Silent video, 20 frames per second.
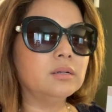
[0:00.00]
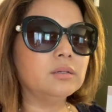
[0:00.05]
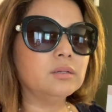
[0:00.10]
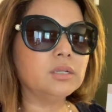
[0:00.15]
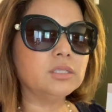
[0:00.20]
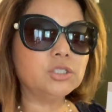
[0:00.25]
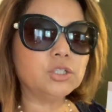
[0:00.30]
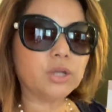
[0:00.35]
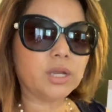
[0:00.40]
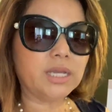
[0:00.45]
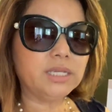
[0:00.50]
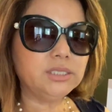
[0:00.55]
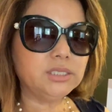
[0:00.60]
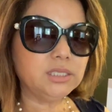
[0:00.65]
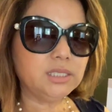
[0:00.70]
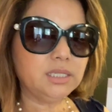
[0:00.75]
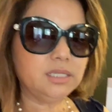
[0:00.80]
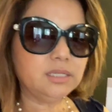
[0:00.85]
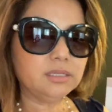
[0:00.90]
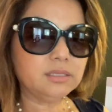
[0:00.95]
is your
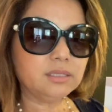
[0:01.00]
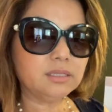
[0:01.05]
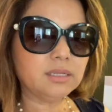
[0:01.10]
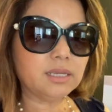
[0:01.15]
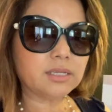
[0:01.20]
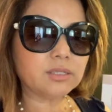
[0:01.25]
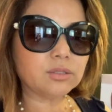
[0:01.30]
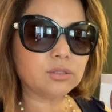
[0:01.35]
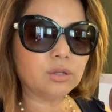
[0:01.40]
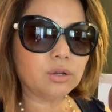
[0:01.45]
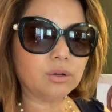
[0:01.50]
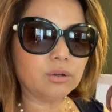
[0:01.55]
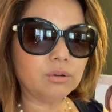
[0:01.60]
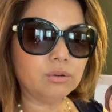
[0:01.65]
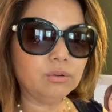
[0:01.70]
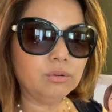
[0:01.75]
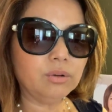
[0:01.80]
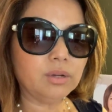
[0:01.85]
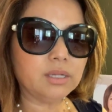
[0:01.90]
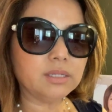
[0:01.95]
agent here?" They're like,
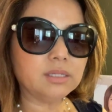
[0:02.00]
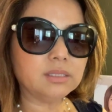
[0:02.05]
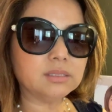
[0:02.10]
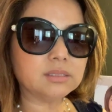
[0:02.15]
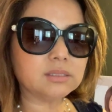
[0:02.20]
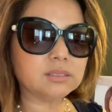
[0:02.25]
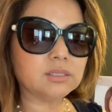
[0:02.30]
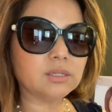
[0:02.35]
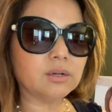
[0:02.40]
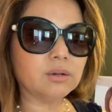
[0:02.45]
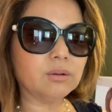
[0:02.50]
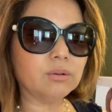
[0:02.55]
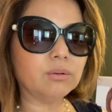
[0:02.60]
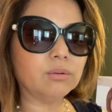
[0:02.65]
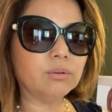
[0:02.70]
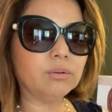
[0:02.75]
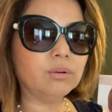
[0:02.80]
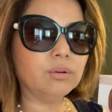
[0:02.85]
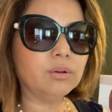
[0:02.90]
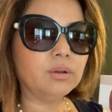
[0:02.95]
"No." And then
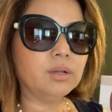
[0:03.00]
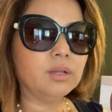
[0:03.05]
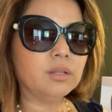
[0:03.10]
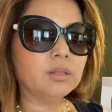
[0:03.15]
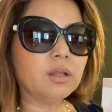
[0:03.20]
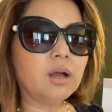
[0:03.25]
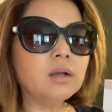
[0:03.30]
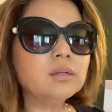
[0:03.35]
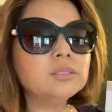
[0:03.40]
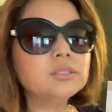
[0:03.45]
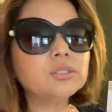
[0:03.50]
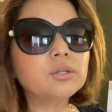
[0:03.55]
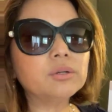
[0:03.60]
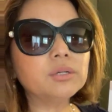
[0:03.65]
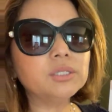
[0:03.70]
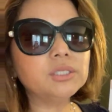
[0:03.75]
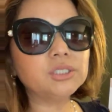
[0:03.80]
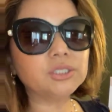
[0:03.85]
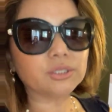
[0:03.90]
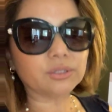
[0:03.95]
so, long
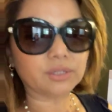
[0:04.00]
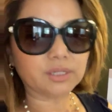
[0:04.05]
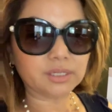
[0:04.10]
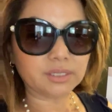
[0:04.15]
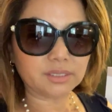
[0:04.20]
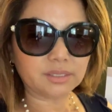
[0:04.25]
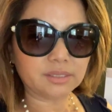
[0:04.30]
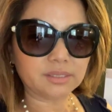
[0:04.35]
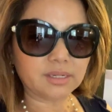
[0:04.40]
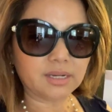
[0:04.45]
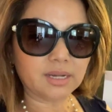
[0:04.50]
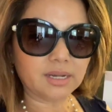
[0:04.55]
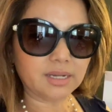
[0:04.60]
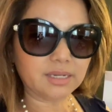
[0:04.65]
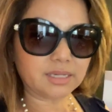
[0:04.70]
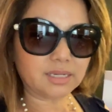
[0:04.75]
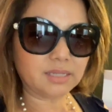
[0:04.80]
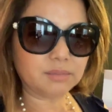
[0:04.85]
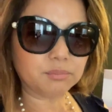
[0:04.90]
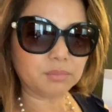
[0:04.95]
story short, I
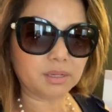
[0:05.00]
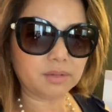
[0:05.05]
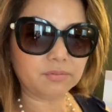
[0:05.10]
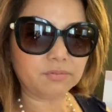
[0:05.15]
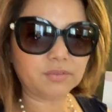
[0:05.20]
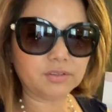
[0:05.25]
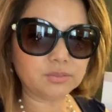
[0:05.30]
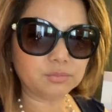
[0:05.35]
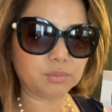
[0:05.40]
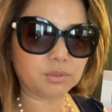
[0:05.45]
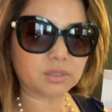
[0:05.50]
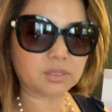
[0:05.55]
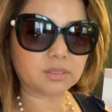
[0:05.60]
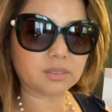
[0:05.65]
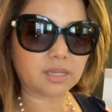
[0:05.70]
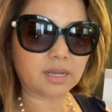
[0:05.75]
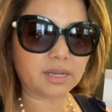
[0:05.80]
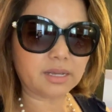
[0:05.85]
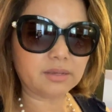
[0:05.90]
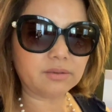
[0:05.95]
cut my Facebook
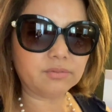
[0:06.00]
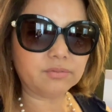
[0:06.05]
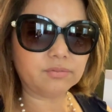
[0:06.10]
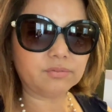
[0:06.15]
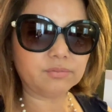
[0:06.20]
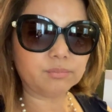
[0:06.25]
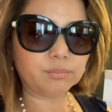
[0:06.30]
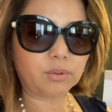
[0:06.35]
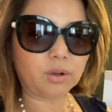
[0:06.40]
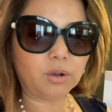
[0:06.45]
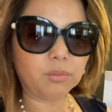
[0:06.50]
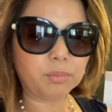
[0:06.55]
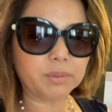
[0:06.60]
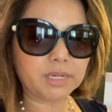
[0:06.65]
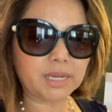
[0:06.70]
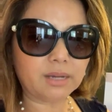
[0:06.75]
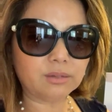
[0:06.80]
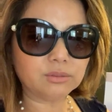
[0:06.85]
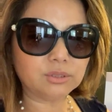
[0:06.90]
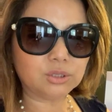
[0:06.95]
Live open
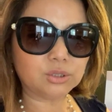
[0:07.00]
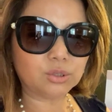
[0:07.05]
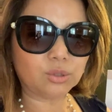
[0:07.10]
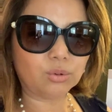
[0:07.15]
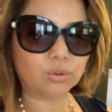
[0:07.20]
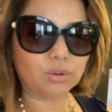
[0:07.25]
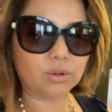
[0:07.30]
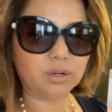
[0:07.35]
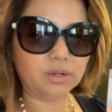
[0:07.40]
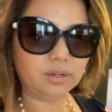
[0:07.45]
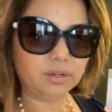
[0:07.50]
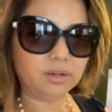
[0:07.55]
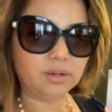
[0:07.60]
house tour